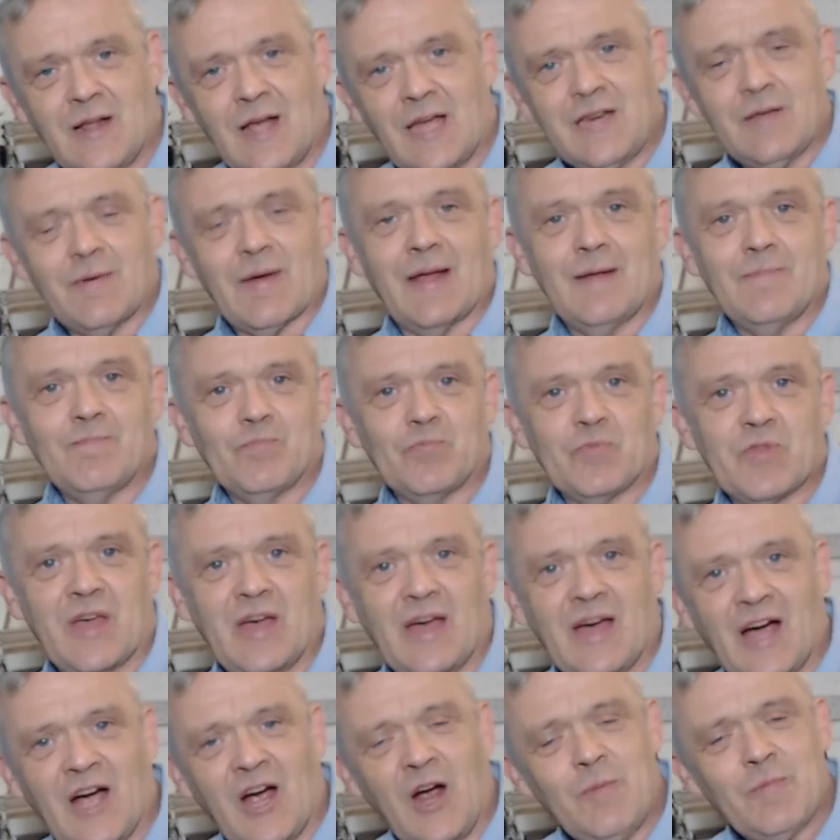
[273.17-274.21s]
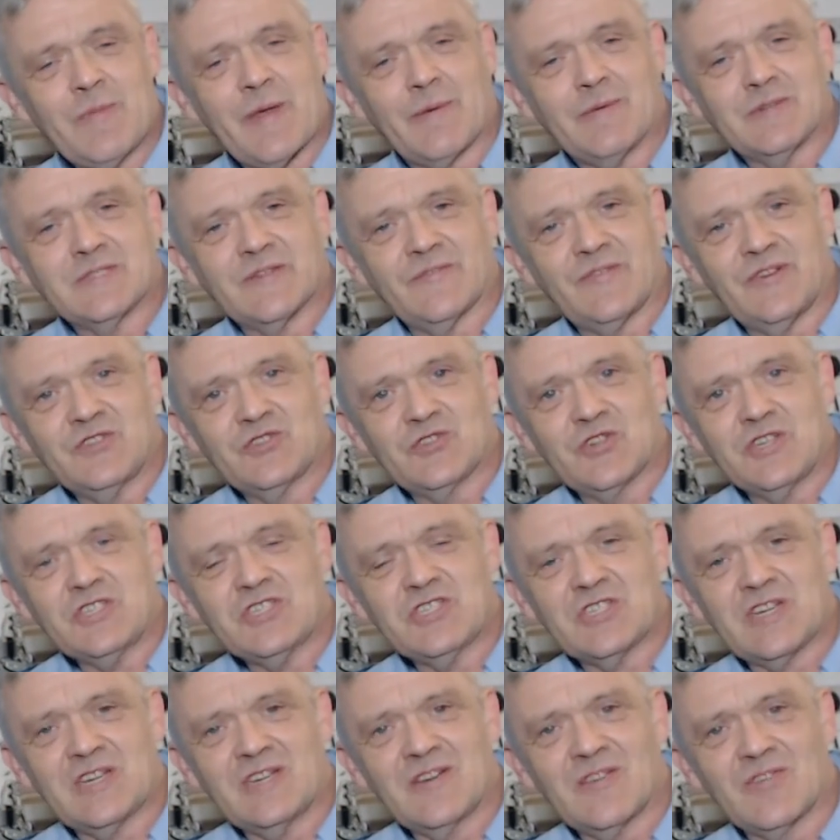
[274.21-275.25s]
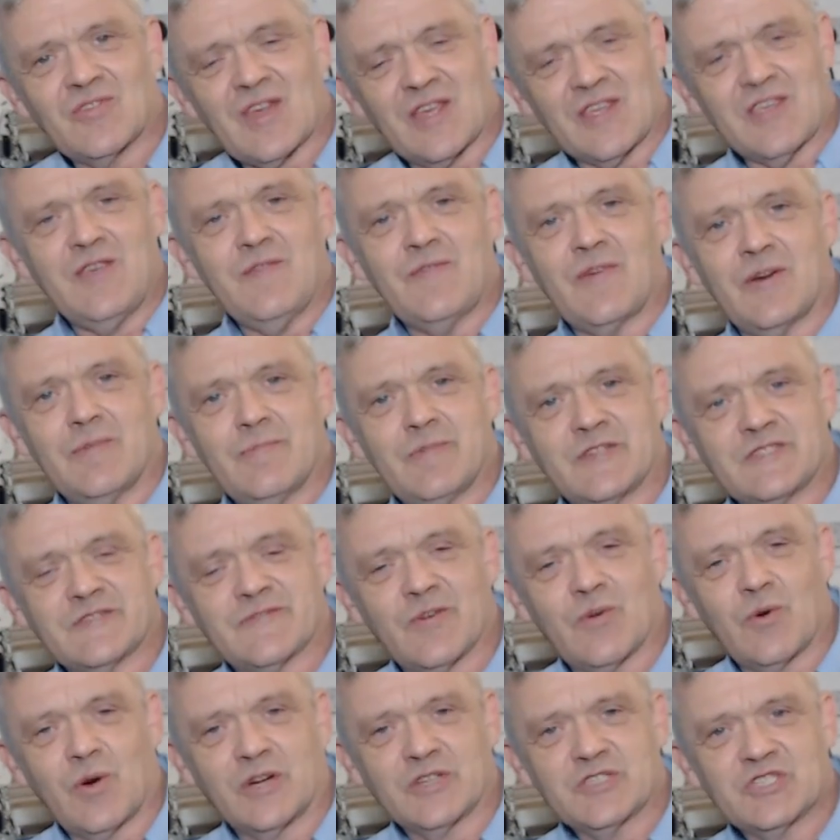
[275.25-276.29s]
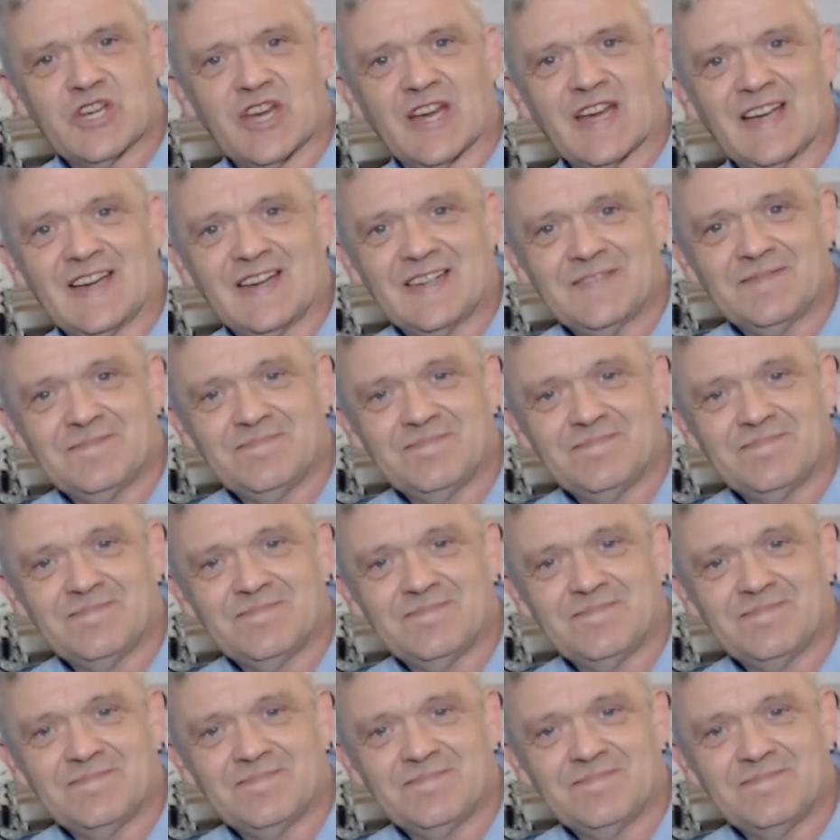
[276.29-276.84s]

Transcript: Anyway, I hope that was of interest, and thank you very much for watching.